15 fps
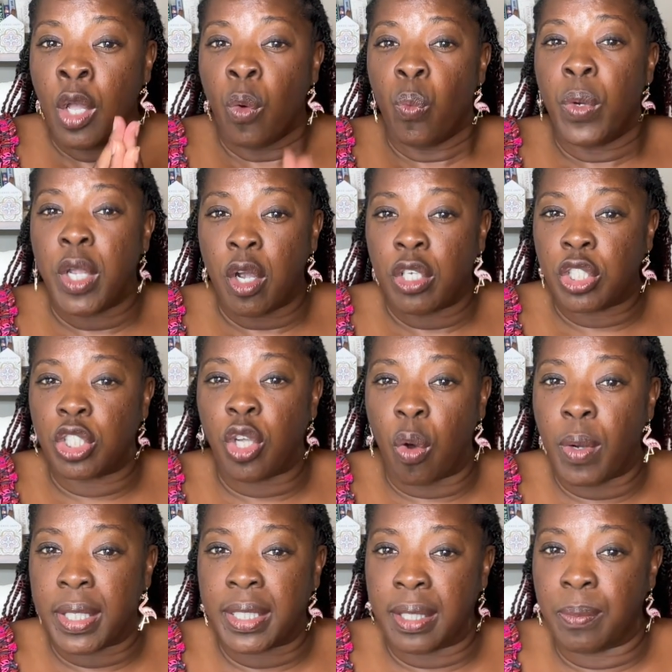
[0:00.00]
We are
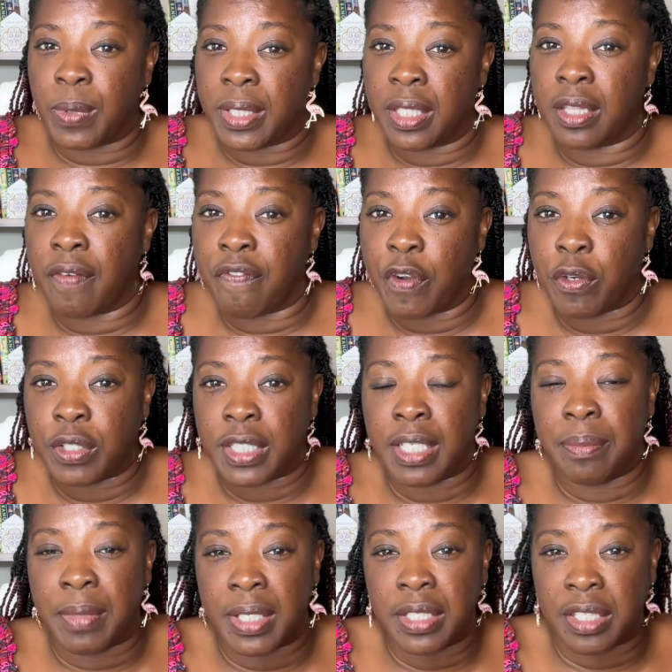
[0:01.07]
showing them within the first
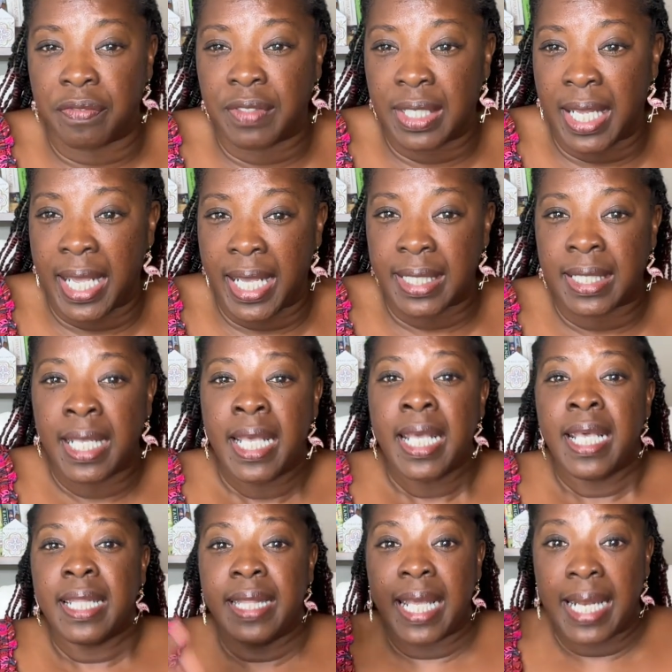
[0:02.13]
10 minutes of class
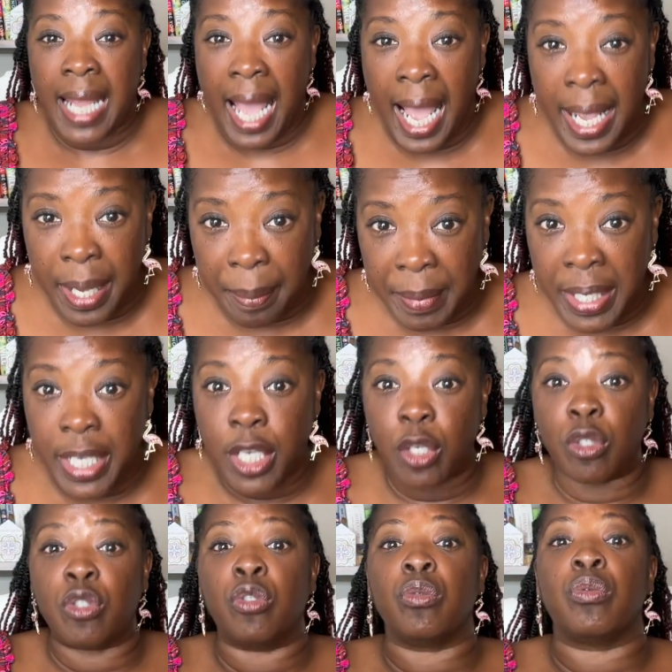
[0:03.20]
that I am
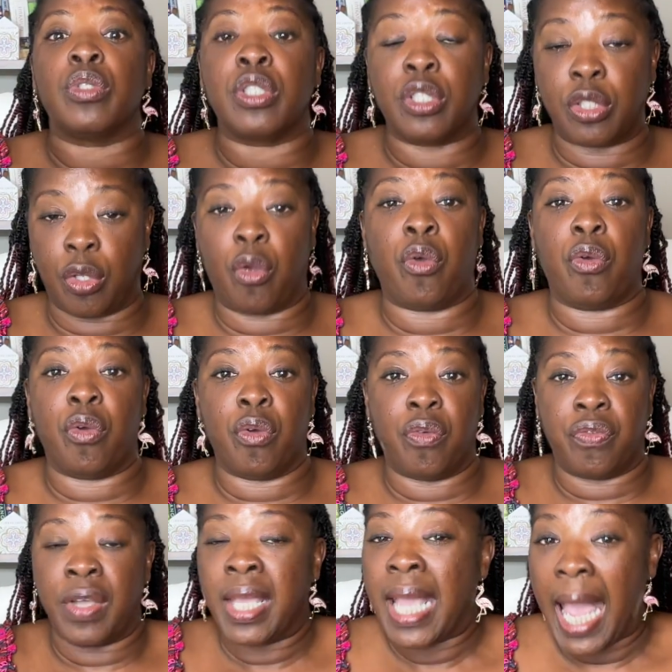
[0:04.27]
here to
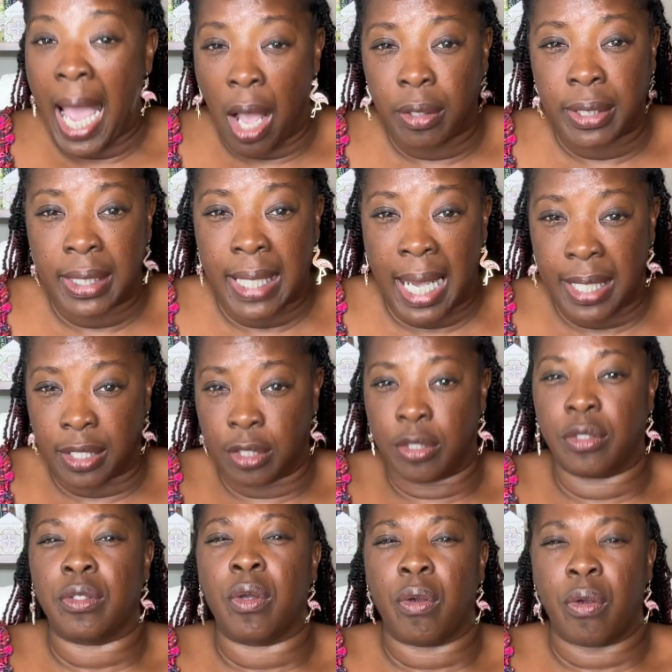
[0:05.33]
serve. How can I
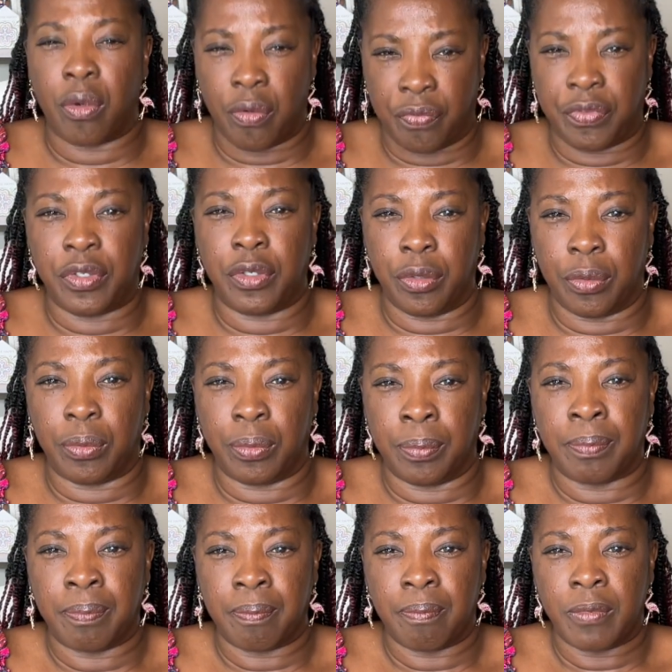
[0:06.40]
serve you?
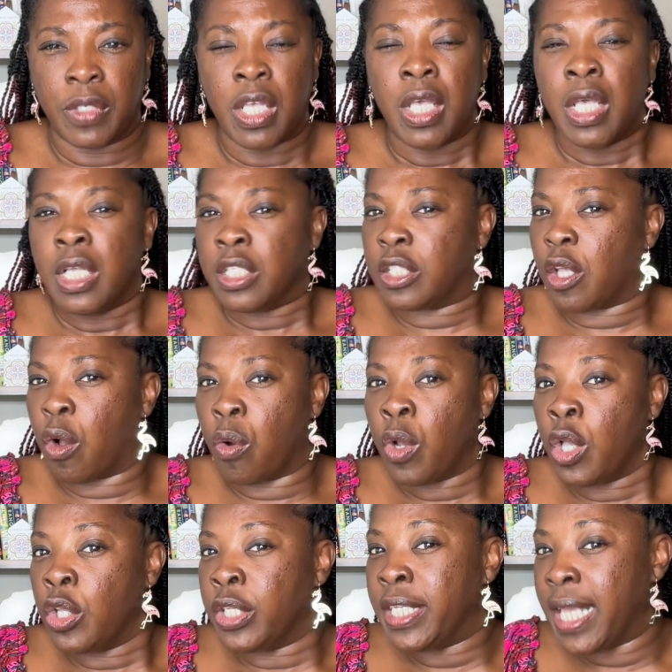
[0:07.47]
So,
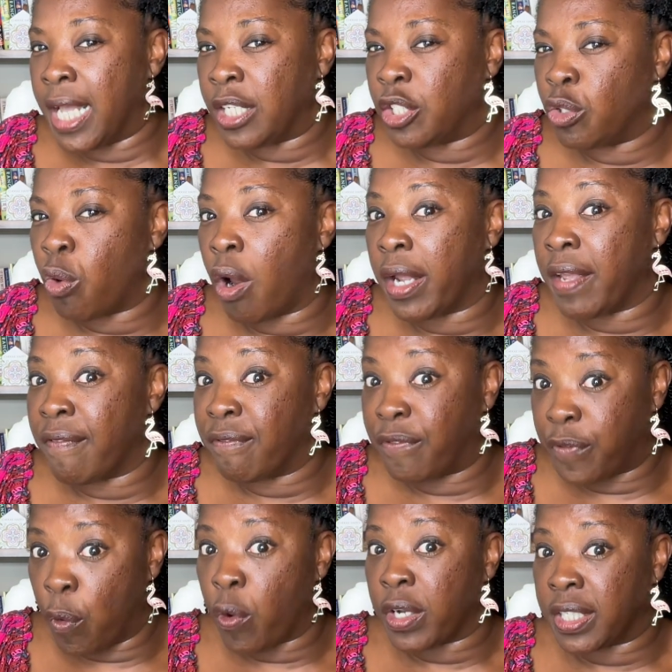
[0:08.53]
yes, you are
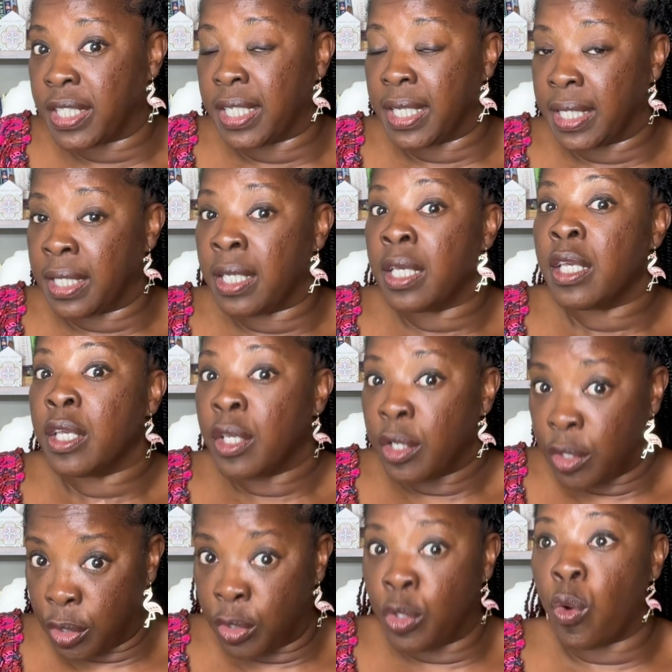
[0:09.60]
enforcing
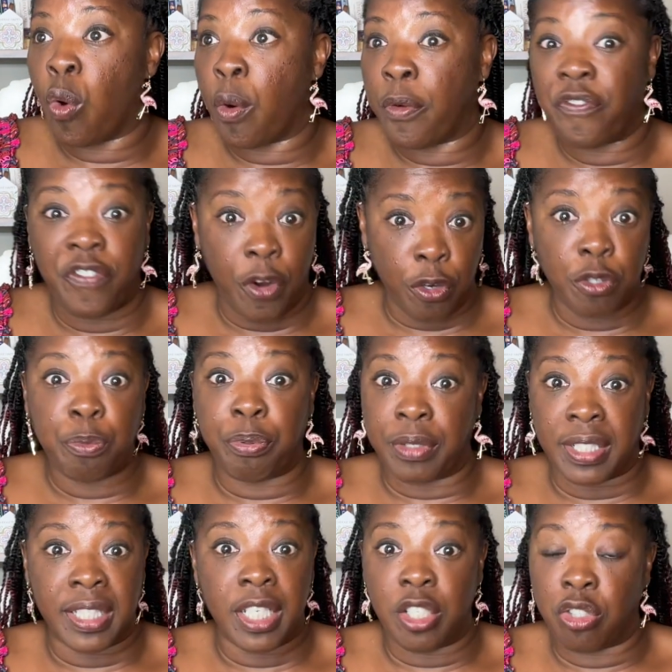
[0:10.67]
your first
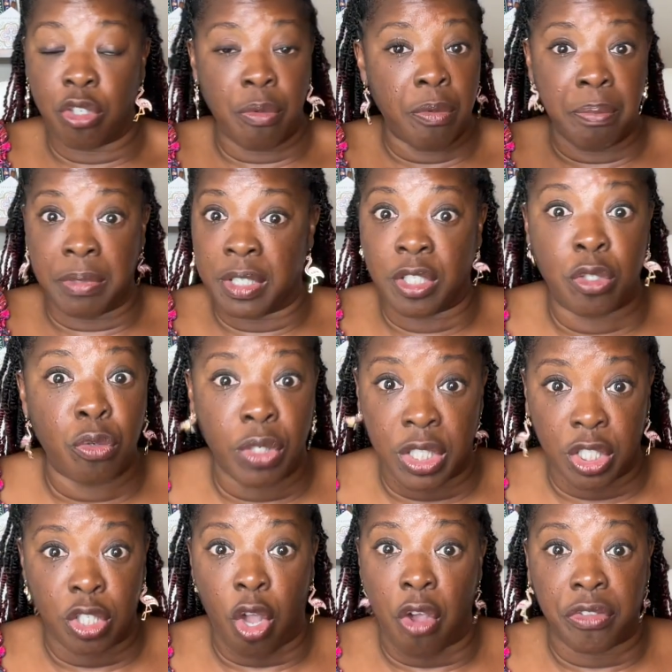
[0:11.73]
procedure. Students
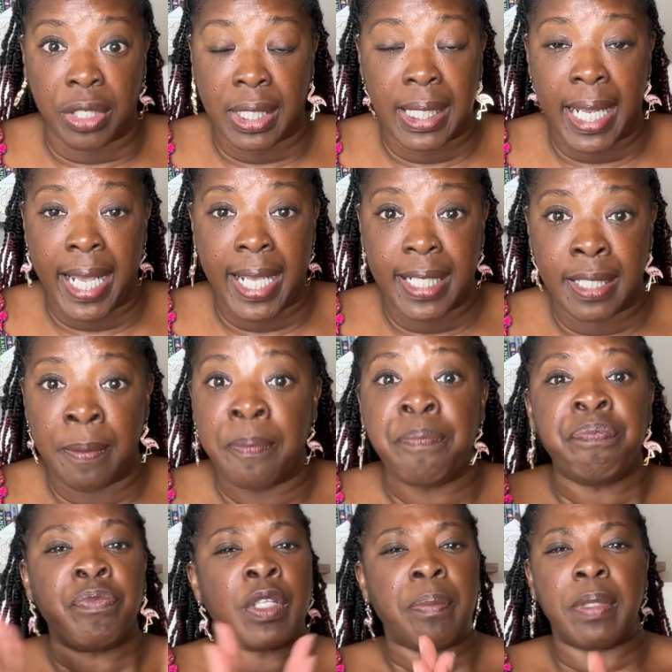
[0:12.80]
start the class
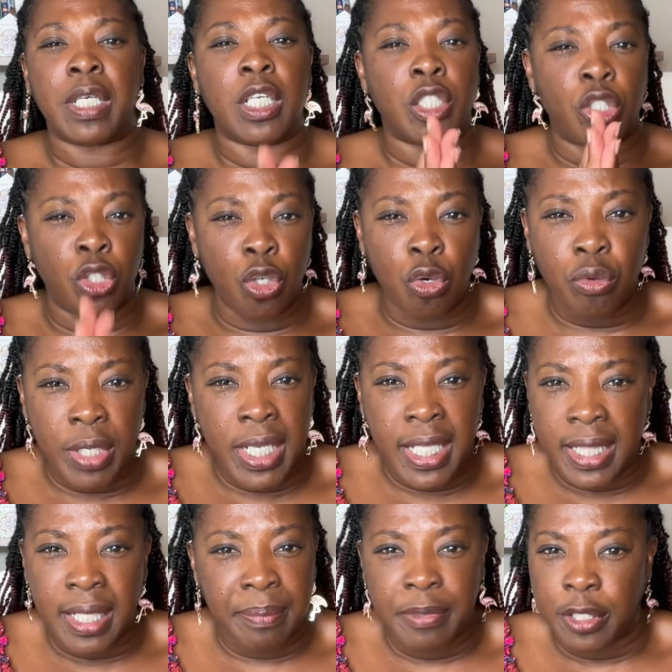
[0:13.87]
because you
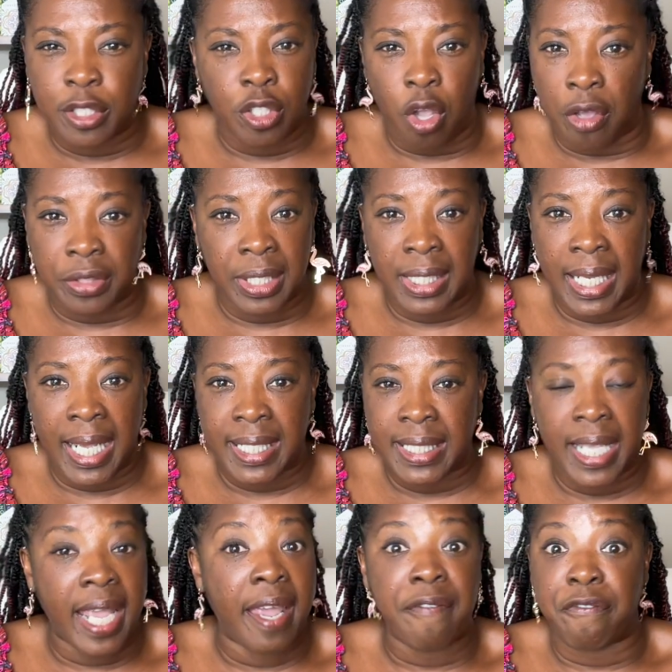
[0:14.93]
need them to start the class
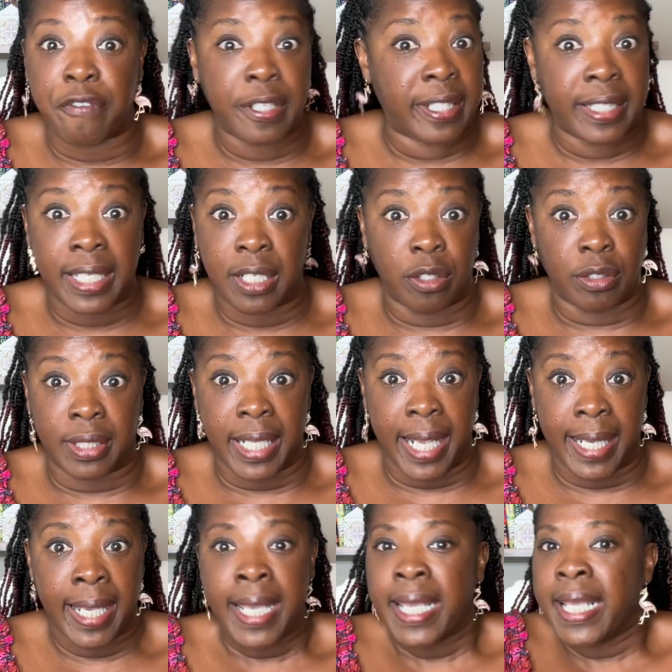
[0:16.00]
every single
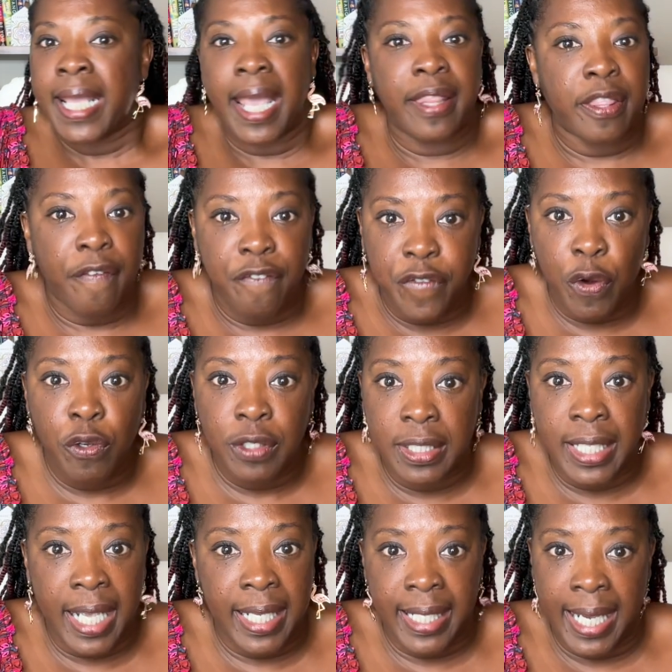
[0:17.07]
day, and the first
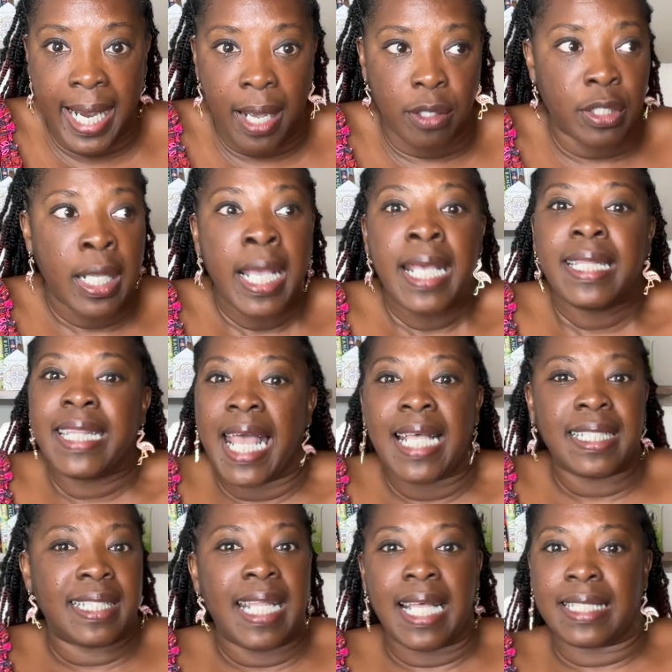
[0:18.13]
day counts.
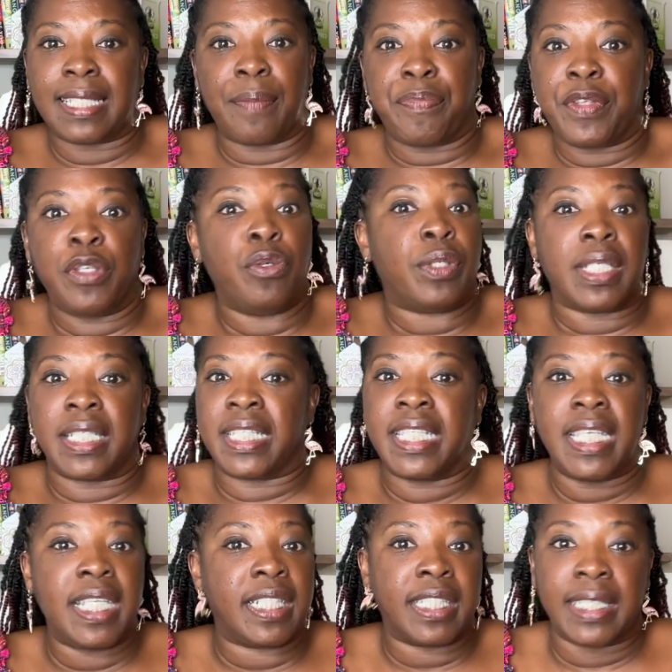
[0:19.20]
That's not something you can
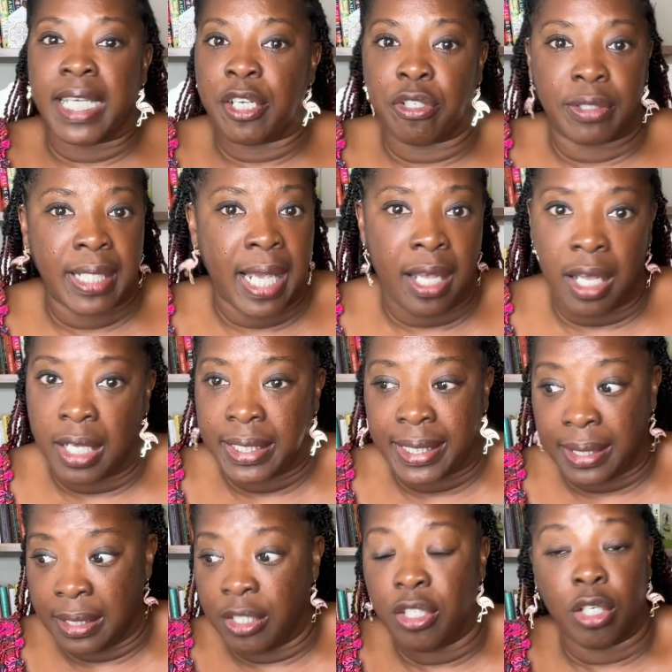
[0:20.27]
teach later
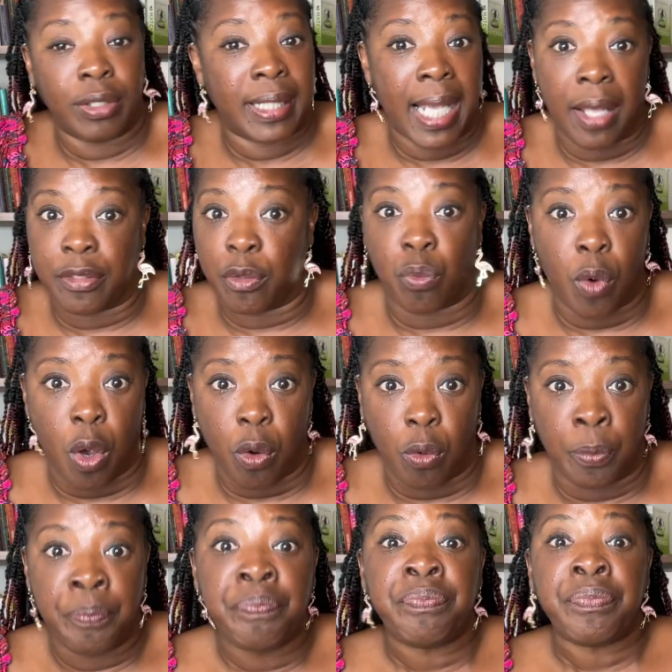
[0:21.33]
down the road.